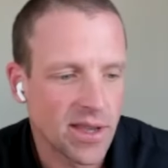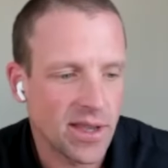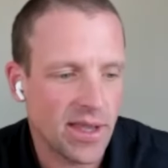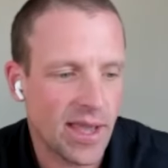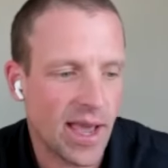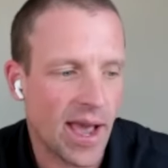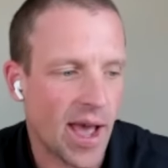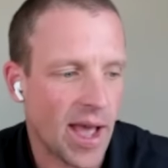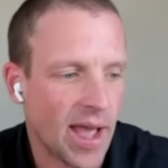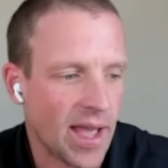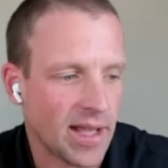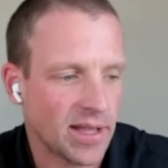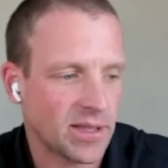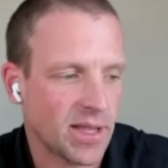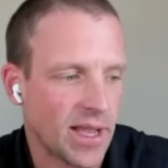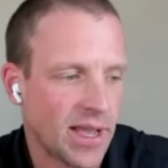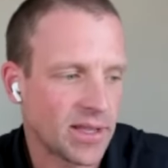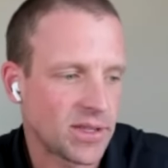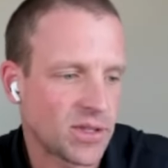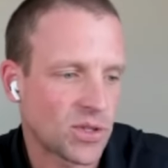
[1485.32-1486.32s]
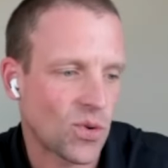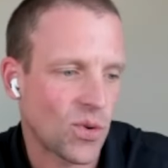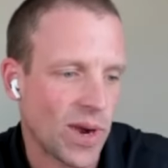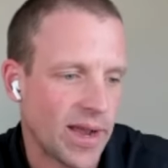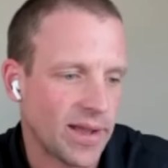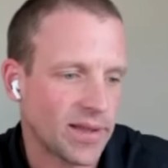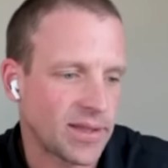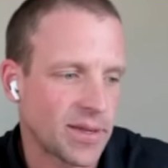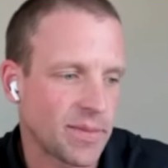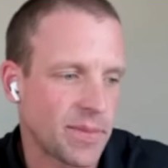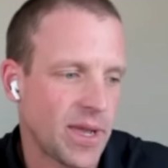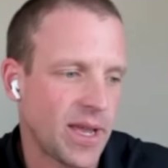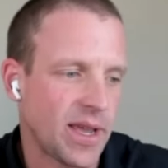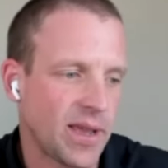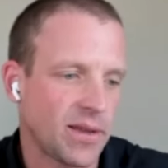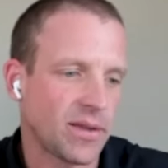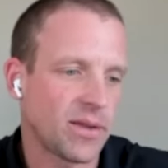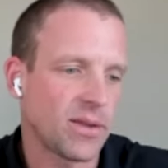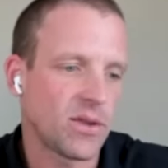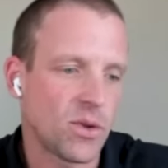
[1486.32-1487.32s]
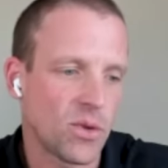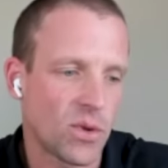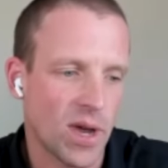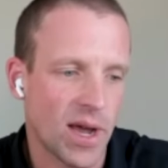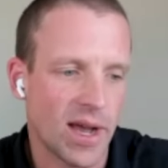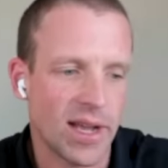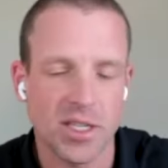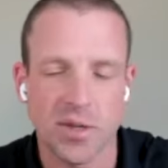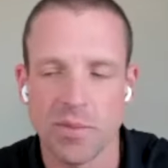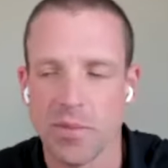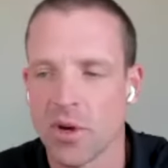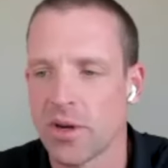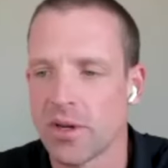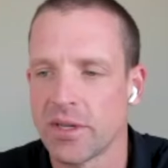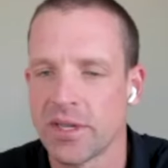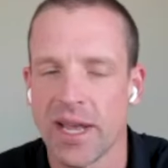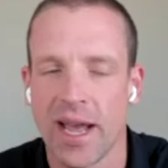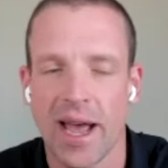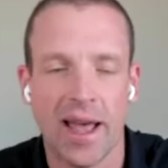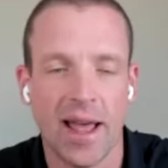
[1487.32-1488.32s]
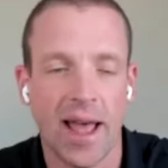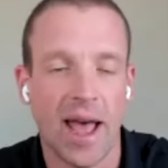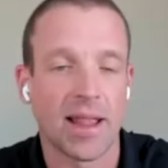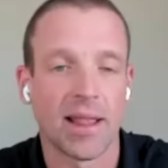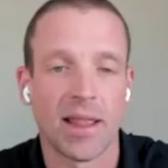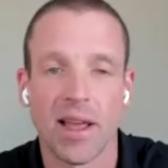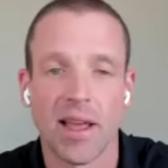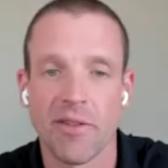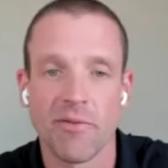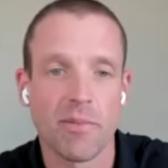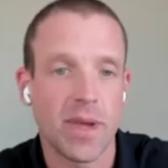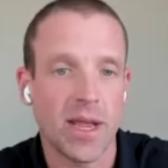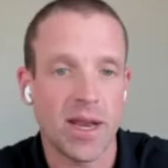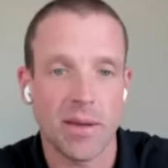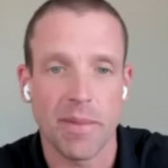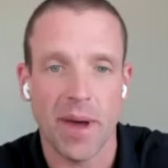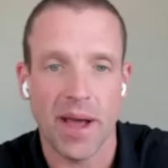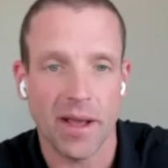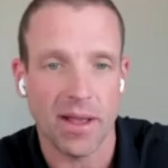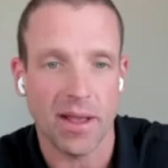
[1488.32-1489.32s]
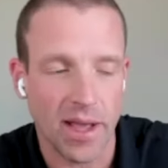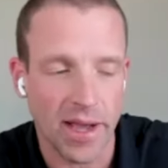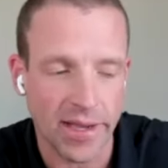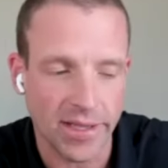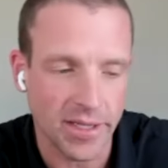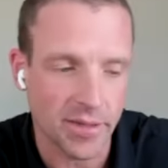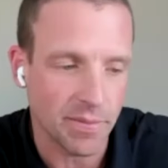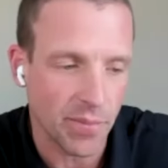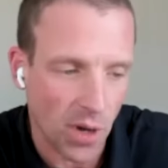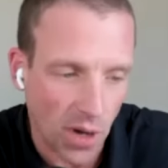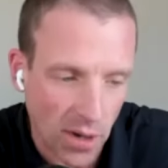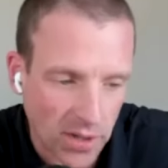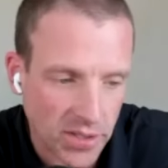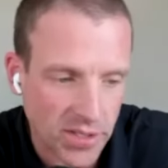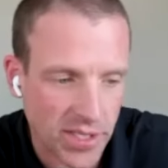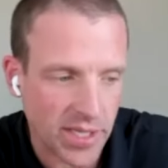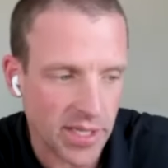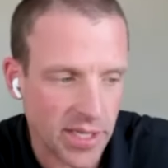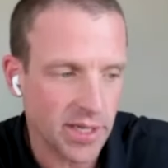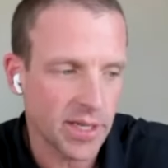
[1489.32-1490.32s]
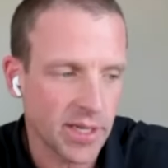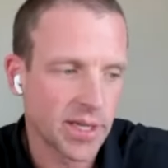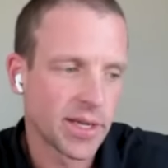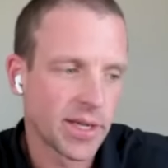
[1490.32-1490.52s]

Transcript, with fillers: yeah, it's great to meet new customers. I love meeting my clients in person.